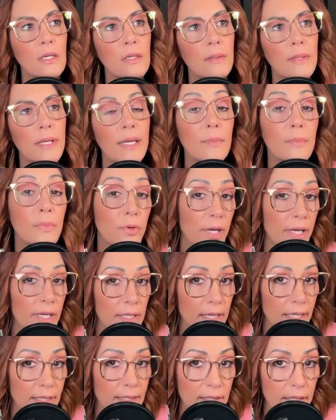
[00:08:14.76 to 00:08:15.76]
imprint,
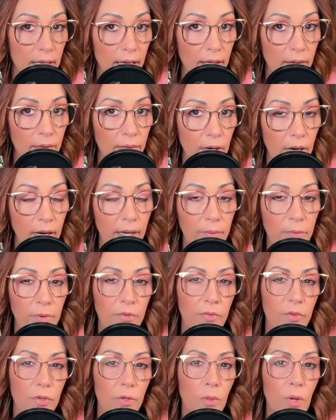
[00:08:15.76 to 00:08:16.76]
let's say, right?
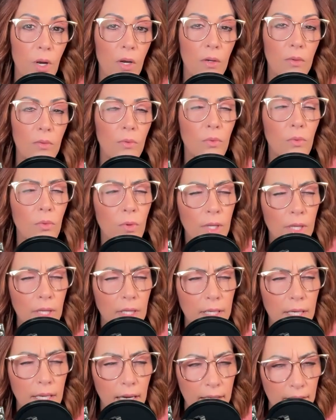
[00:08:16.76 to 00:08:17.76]
If you are
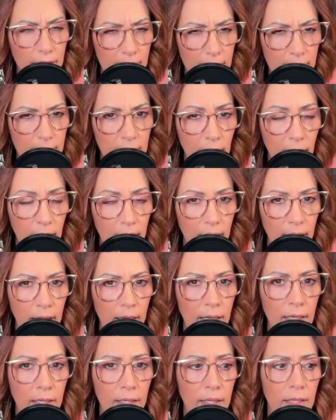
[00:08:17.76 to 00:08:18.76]
really kind of stuck
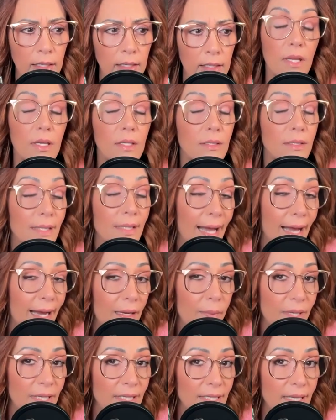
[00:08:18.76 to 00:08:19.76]
in lack
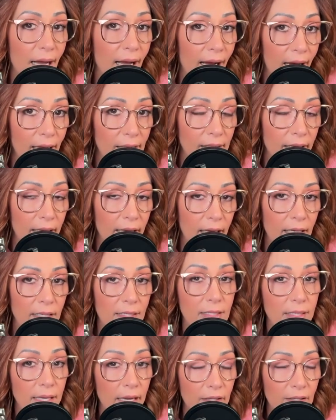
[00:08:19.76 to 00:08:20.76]
mentality,
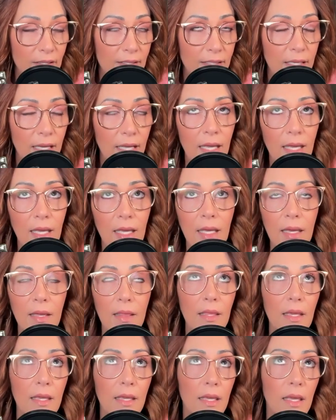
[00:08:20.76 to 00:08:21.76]
scarcity,
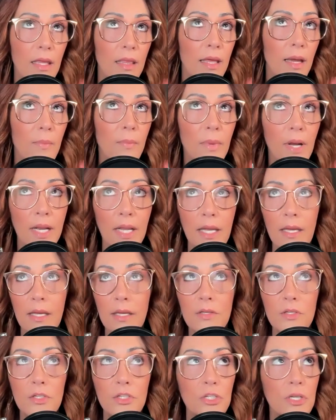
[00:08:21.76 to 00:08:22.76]
thinking that money
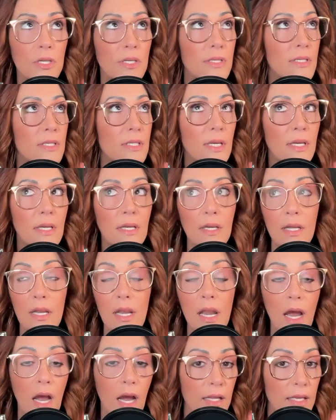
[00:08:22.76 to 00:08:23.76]
is just
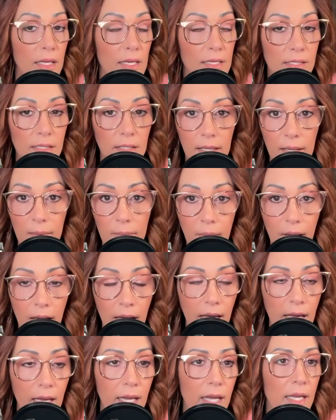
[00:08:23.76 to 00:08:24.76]
not easily
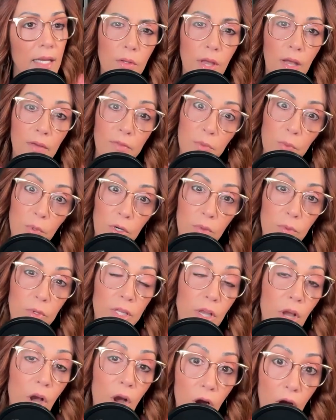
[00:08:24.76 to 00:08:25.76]
made, you have to work
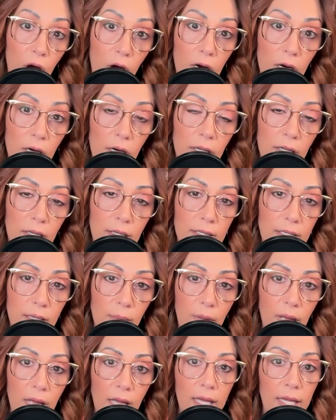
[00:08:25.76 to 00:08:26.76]
really hard to
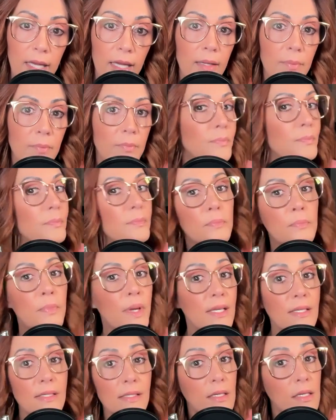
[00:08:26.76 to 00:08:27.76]
make it,
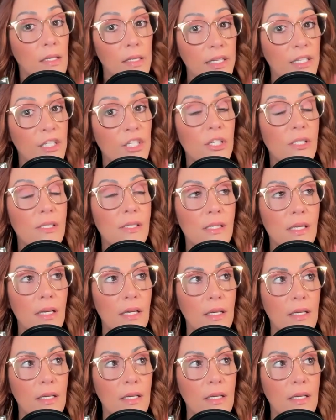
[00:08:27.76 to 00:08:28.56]
basically just